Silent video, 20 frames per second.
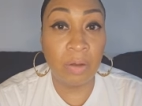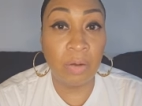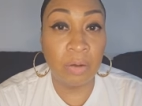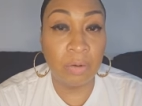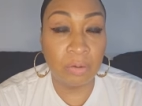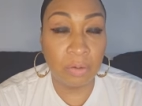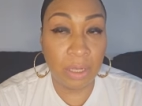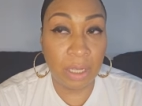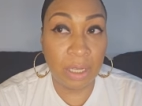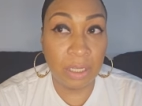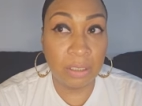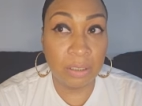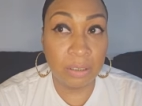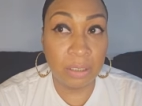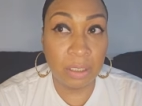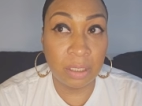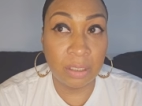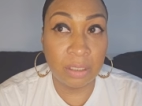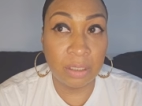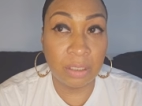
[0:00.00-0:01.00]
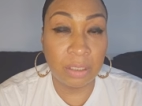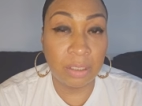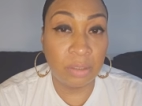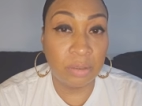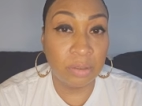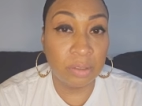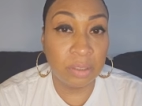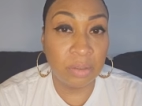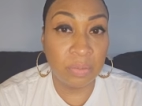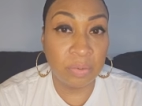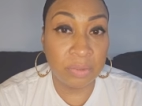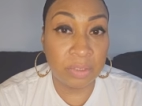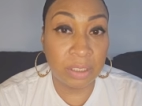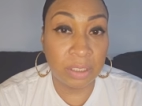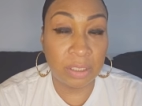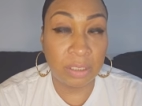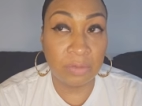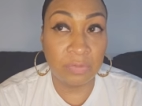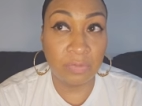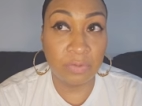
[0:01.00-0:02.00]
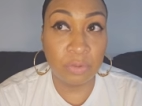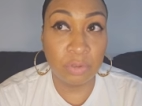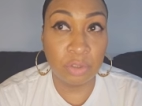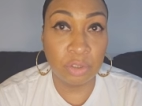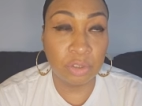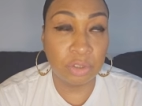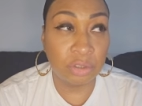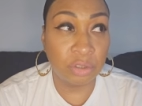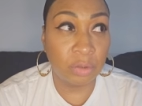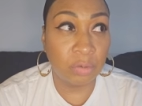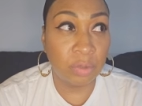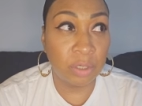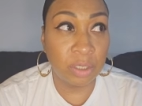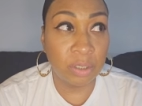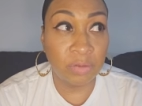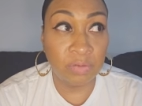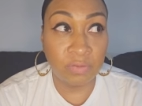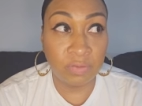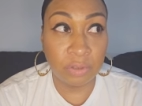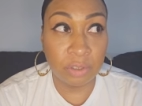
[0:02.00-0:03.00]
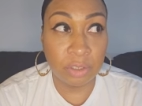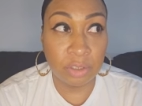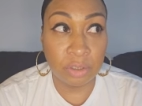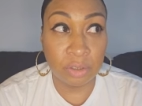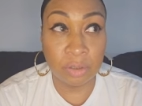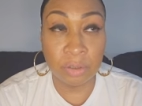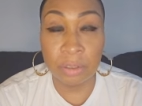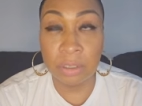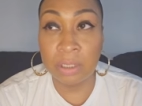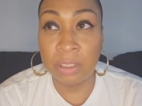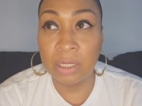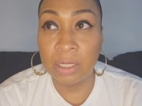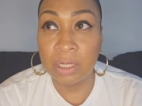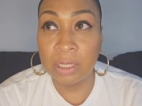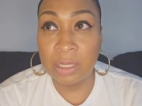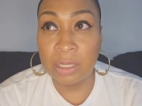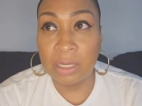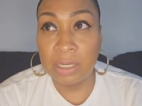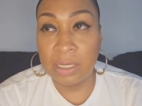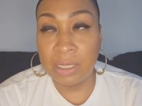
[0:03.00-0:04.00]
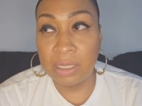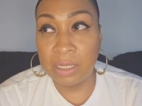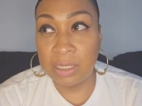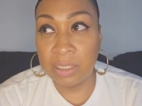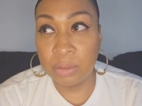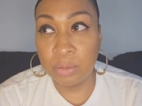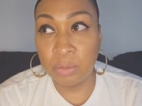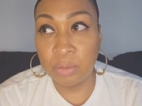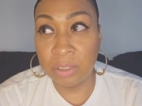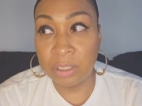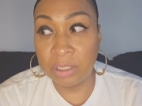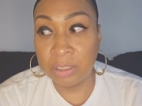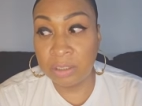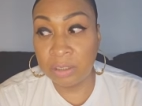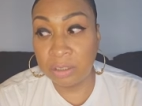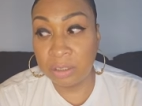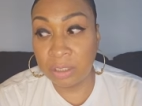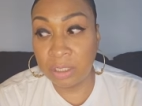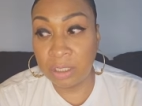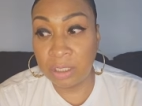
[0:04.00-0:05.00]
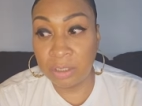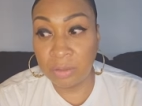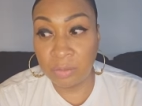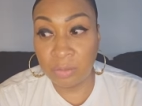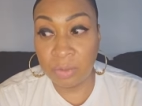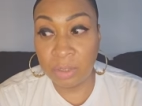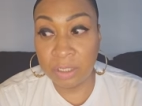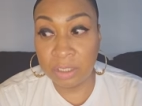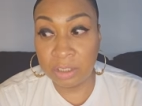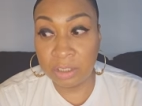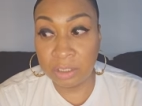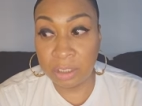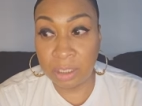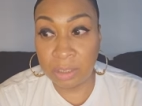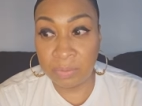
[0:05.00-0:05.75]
Oh, and another thing, you could predict your future. So what you focus on is what is it, what it shall